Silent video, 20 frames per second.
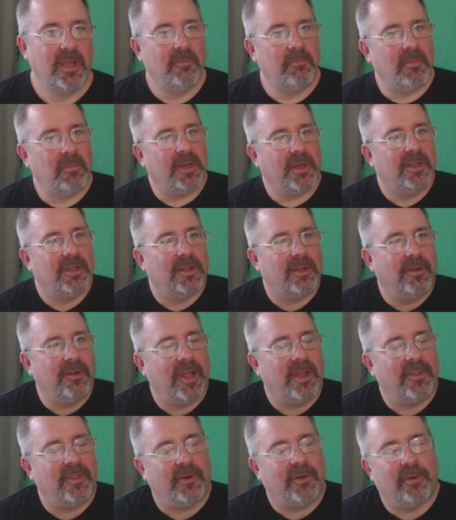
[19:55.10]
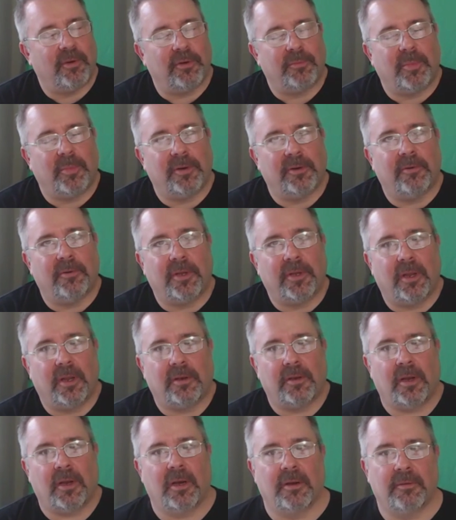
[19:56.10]
need to go down that road, but
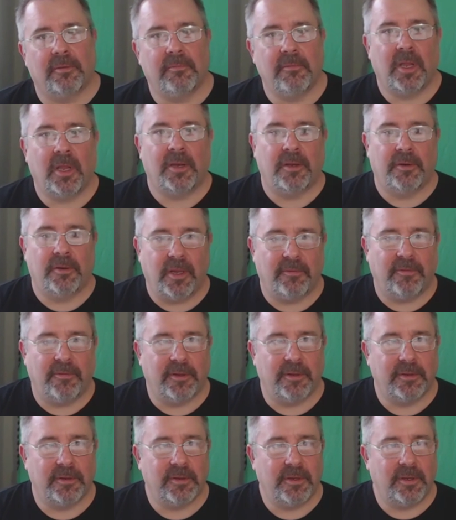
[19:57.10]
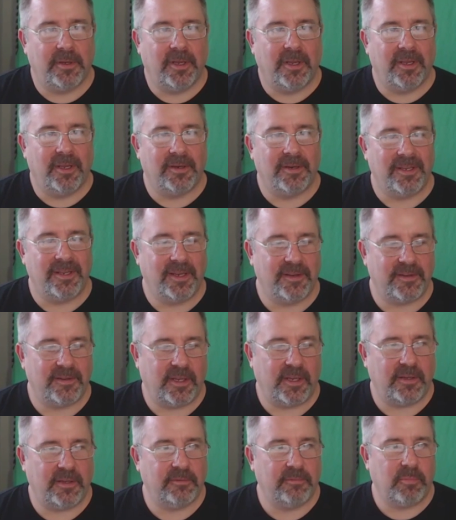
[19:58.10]
I do have a
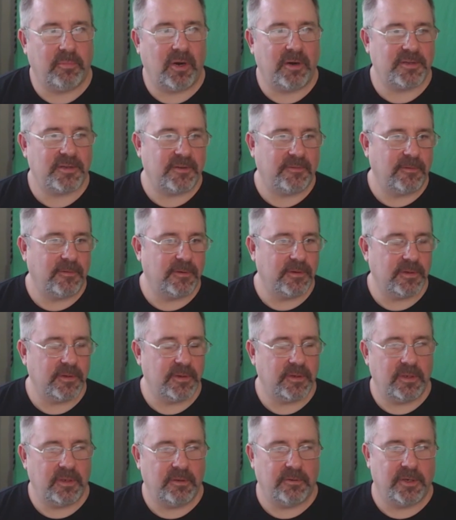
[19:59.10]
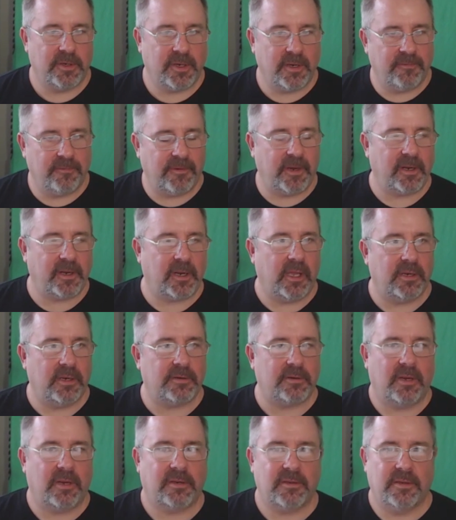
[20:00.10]
DSL parser for where you can define
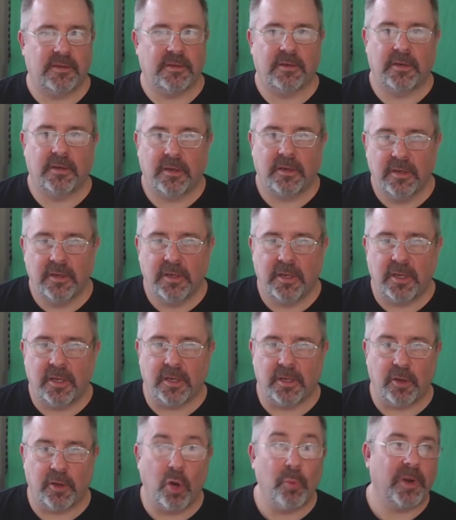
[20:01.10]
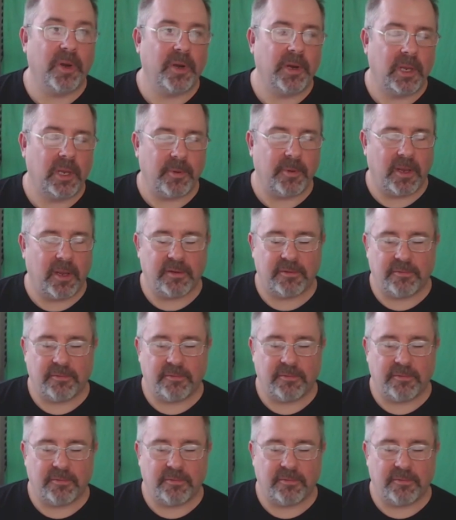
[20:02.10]
contracts in Open API